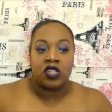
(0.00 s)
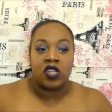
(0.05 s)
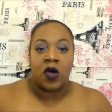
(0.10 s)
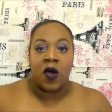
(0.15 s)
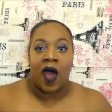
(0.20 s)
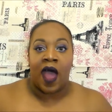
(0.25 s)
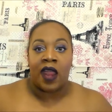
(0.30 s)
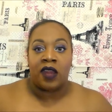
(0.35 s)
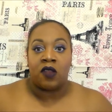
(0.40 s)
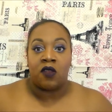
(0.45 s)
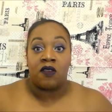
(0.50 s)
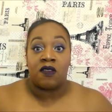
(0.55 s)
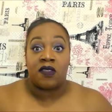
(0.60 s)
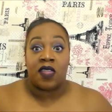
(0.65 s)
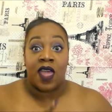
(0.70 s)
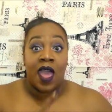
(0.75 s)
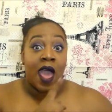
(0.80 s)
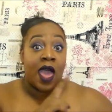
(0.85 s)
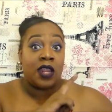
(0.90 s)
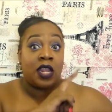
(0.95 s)
So I
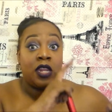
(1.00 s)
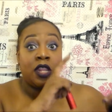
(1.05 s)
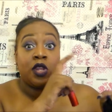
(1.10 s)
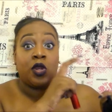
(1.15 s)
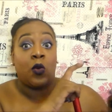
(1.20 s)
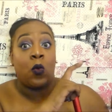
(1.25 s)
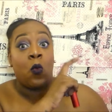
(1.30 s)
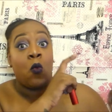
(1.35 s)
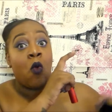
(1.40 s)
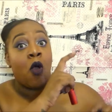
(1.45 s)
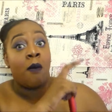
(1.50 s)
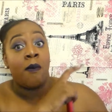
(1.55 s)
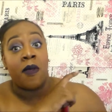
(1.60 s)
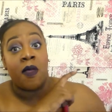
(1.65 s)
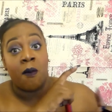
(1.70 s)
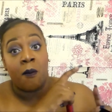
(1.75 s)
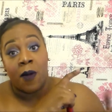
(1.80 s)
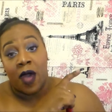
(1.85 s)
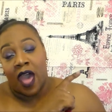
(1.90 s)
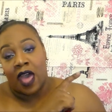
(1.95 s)
noticed they had a little
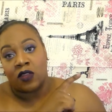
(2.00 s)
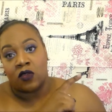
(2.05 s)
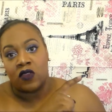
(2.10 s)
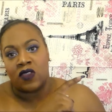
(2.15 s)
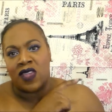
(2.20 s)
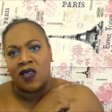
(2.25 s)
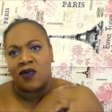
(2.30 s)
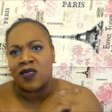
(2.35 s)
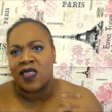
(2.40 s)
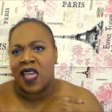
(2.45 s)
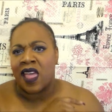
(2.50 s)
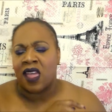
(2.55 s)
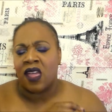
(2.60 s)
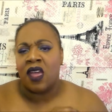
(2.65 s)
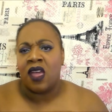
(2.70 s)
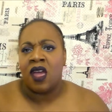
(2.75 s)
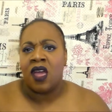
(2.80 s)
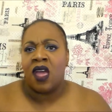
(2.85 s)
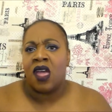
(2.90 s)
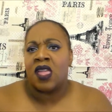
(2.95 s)
woman bottle. So I was
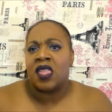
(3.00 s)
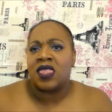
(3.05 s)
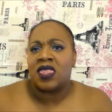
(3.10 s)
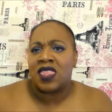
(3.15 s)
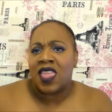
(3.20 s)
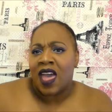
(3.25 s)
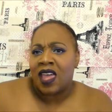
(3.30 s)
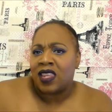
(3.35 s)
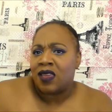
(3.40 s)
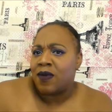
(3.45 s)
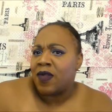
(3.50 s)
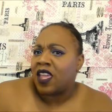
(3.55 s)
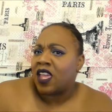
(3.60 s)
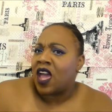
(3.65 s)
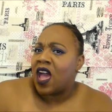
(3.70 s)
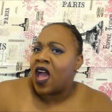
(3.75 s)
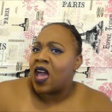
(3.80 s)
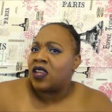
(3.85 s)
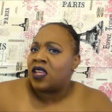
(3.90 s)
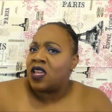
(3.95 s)
like, that'll be
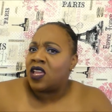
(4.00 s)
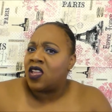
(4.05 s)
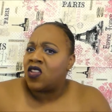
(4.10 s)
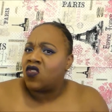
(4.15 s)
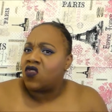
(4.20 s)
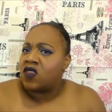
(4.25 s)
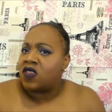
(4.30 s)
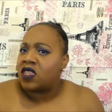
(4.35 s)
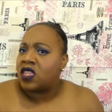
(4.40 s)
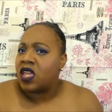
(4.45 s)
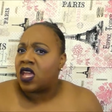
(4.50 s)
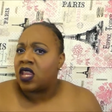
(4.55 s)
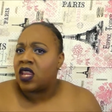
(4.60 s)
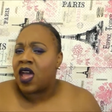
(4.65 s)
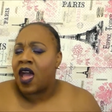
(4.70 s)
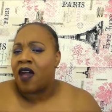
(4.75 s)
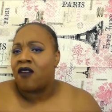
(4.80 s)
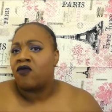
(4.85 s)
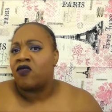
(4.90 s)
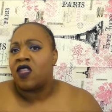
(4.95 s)
kind of interesting.
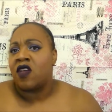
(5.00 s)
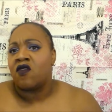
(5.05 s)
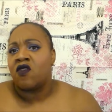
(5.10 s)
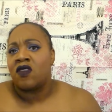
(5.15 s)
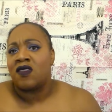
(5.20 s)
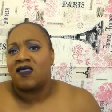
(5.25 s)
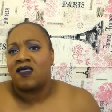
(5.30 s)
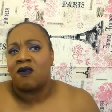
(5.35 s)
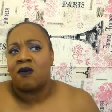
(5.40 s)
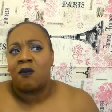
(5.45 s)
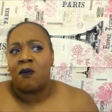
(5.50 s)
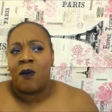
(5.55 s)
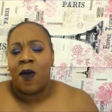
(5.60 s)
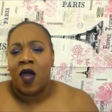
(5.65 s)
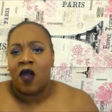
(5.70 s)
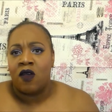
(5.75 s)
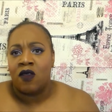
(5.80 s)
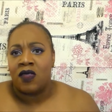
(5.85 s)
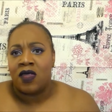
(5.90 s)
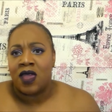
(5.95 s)
I've never
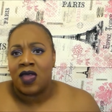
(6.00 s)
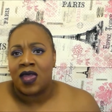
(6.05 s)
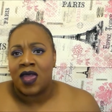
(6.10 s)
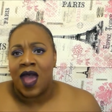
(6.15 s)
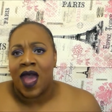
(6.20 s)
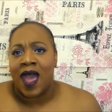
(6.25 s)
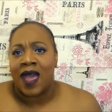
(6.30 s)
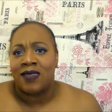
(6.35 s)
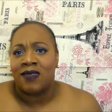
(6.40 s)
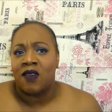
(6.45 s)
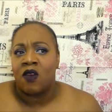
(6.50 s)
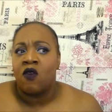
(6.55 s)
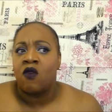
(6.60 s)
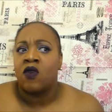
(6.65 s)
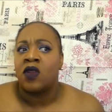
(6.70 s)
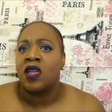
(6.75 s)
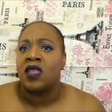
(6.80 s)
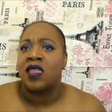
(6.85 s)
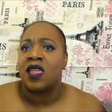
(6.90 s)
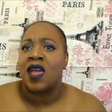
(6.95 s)
smelled it. I
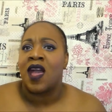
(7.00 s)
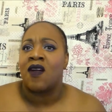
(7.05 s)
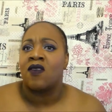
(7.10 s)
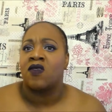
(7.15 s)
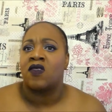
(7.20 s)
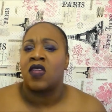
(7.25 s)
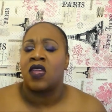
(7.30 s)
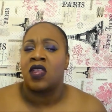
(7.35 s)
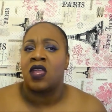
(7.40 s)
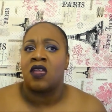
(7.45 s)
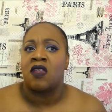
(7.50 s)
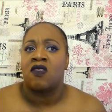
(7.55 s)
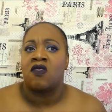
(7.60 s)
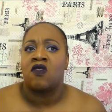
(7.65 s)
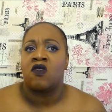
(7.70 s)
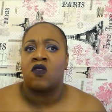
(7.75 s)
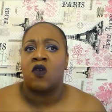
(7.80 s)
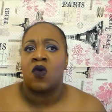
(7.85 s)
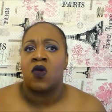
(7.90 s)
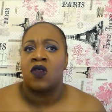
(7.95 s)
don't really think I've seen it in
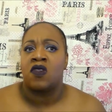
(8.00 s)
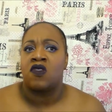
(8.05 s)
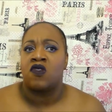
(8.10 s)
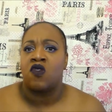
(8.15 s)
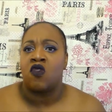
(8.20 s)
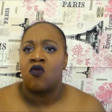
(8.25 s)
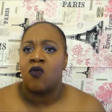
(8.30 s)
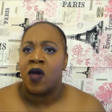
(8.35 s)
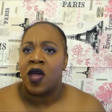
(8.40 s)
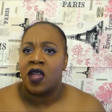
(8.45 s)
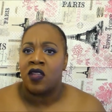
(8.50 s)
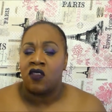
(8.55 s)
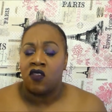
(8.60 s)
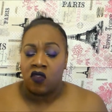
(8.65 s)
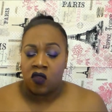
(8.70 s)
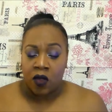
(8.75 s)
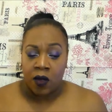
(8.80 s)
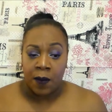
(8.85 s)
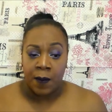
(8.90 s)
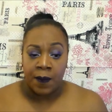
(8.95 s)
stores too
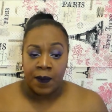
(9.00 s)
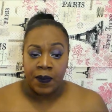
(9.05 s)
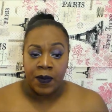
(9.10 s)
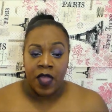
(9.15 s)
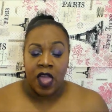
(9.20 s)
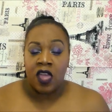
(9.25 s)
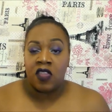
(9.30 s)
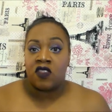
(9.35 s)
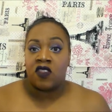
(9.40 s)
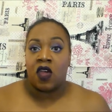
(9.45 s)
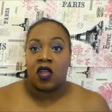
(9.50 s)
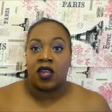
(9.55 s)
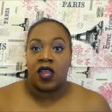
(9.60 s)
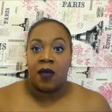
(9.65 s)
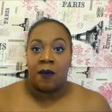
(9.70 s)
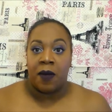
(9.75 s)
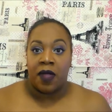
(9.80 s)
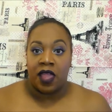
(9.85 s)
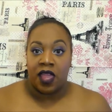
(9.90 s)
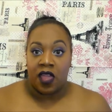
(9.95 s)
much. So
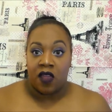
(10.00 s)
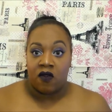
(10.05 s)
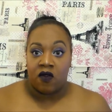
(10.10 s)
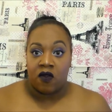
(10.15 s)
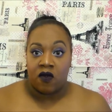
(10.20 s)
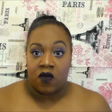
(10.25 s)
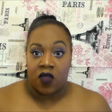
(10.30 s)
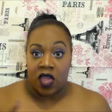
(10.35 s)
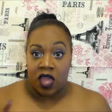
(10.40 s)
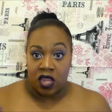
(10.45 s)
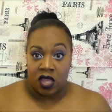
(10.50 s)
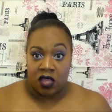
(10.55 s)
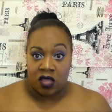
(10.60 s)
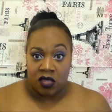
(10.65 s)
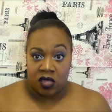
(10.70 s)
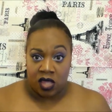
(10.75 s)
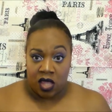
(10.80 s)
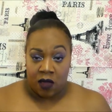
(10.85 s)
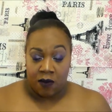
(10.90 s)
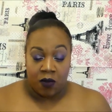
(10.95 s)
let me give get it
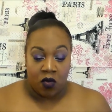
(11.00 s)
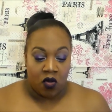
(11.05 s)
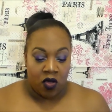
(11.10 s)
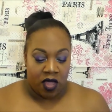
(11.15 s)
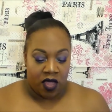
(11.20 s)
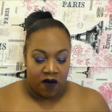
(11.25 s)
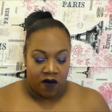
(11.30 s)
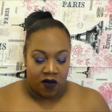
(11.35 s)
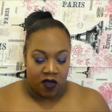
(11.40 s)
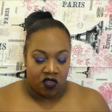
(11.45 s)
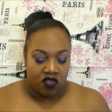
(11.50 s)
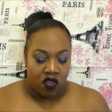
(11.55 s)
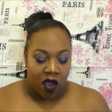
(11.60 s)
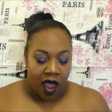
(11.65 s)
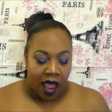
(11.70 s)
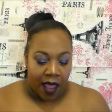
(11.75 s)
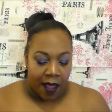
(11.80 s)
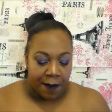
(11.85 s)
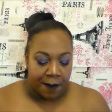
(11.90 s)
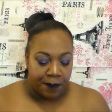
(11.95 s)
a sample and give it a
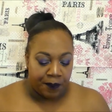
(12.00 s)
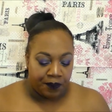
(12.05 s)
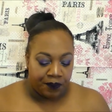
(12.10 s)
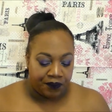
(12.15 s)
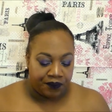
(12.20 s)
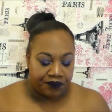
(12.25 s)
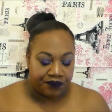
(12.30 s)
try.